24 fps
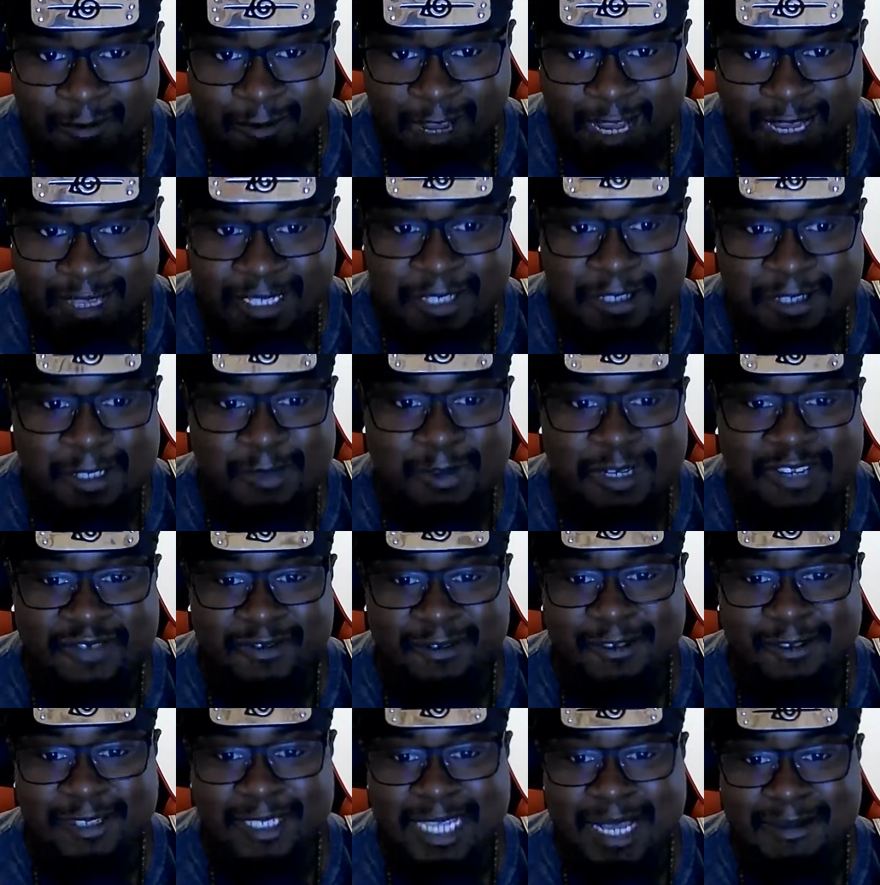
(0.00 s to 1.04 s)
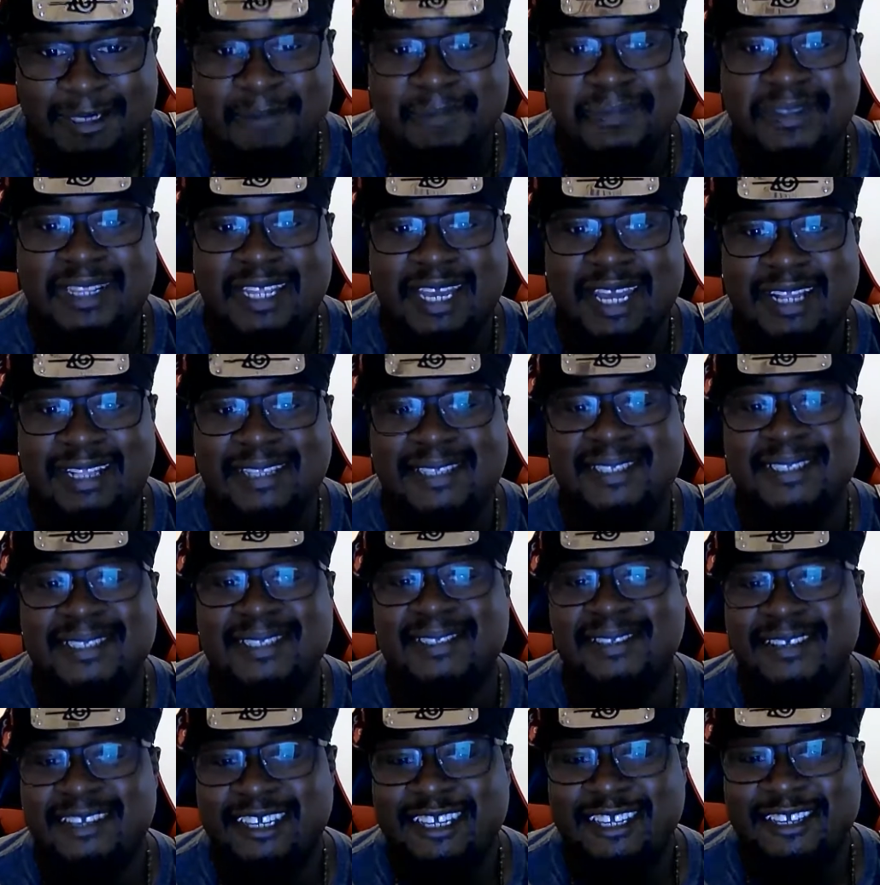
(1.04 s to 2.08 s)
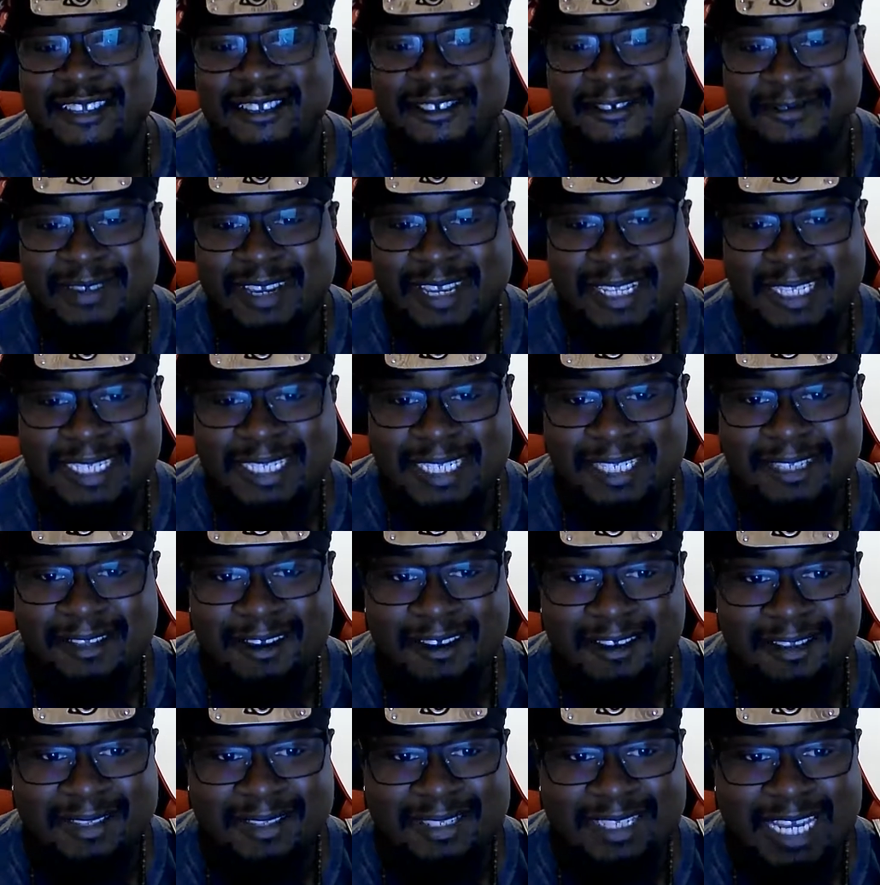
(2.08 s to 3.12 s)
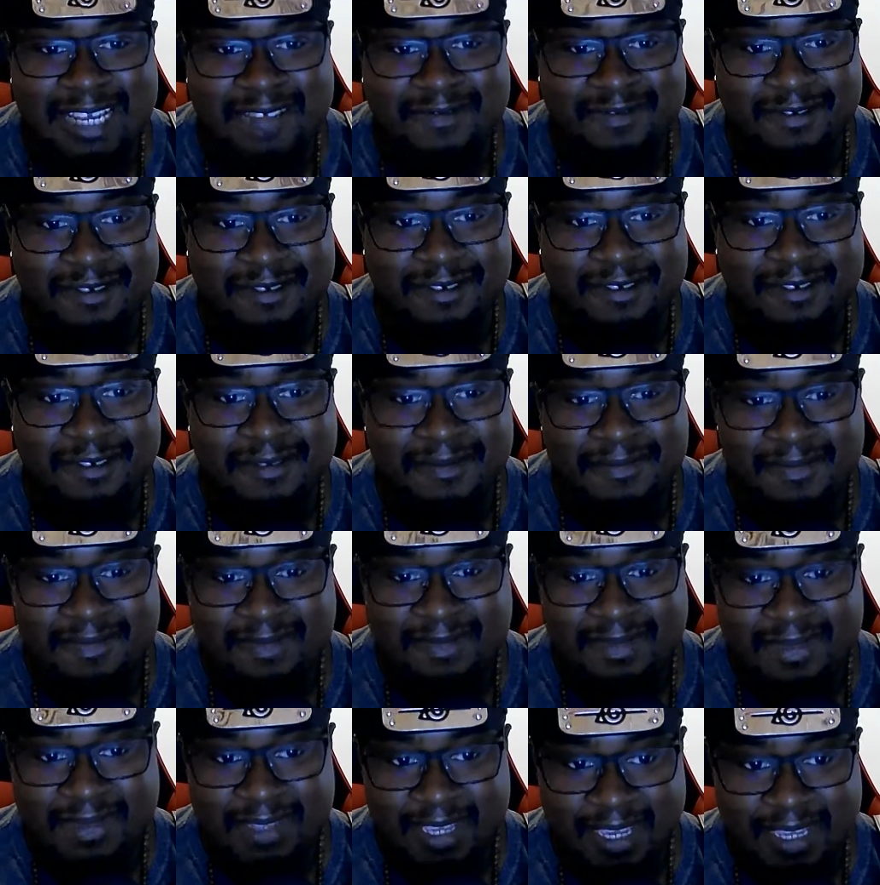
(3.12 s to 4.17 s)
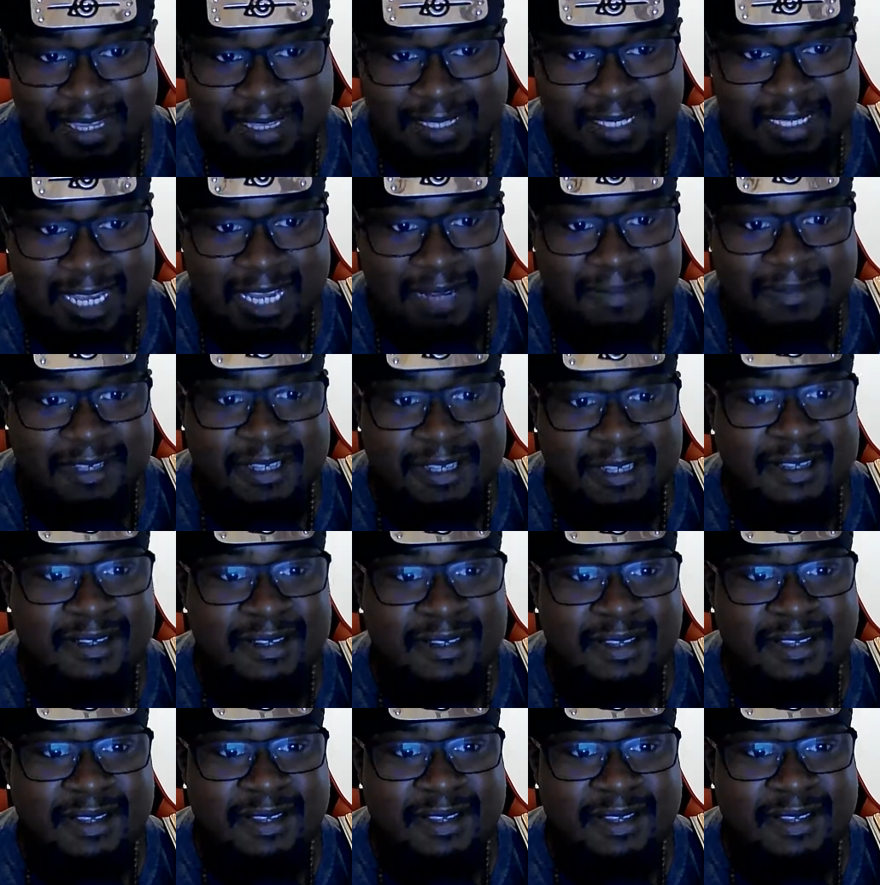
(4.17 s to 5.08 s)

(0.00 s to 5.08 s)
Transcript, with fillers: So is one of Usopp's plants, Green Star Devil, Tama.